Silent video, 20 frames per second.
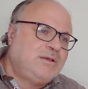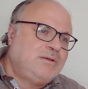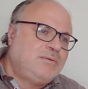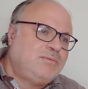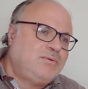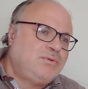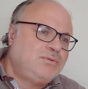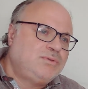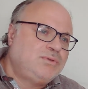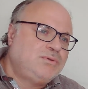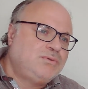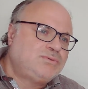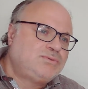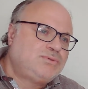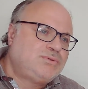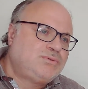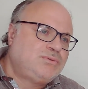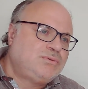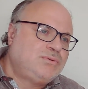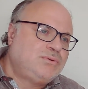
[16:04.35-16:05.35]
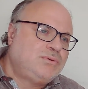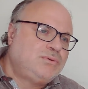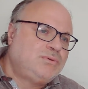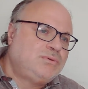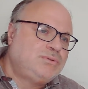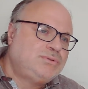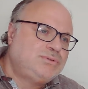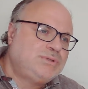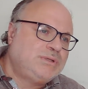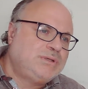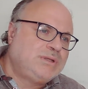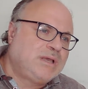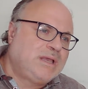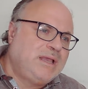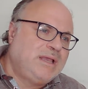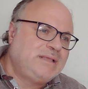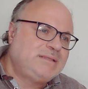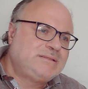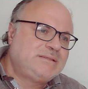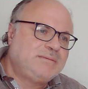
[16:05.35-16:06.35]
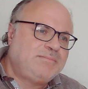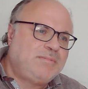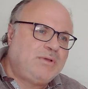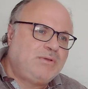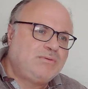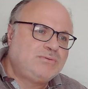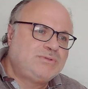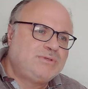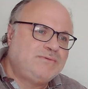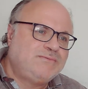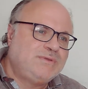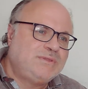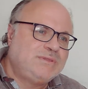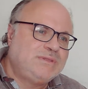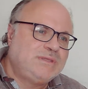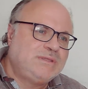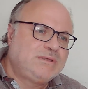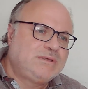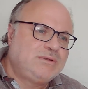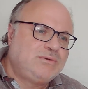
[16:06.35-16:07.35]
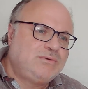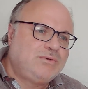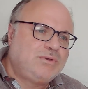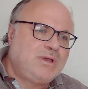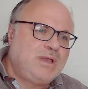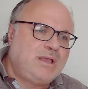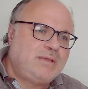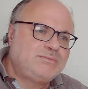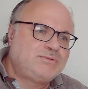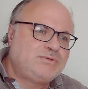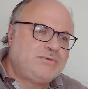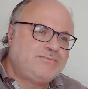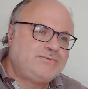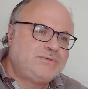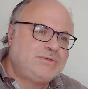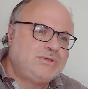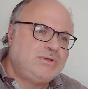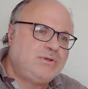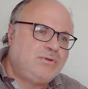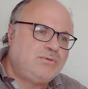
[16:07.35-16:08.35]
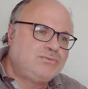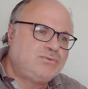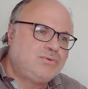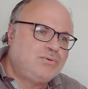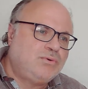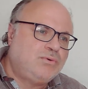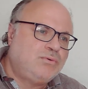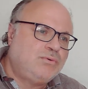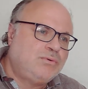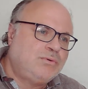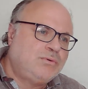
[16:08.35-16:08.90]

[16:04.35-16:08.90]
produced generates about 17 kilograms of CO2.